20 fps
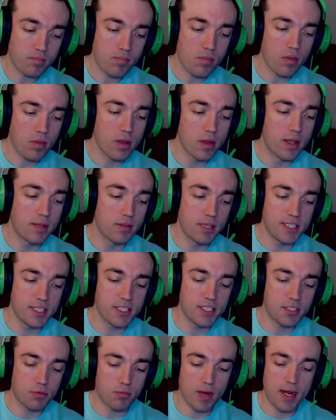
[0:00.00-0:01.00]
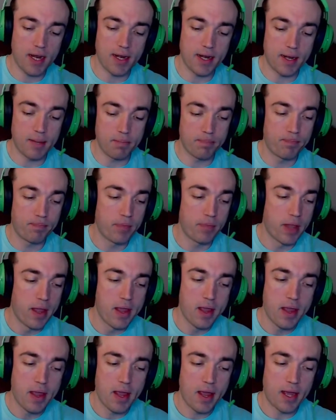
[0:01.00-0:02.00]
At least the red.
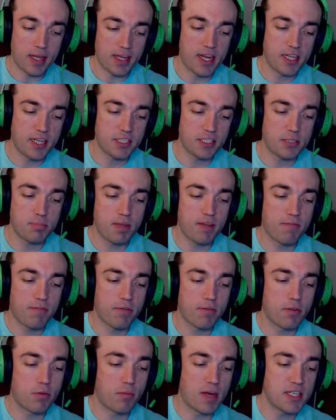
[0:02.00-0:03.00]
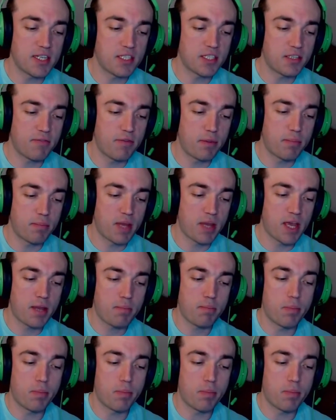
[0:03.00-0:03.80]
I can't speak for the rest of them yet,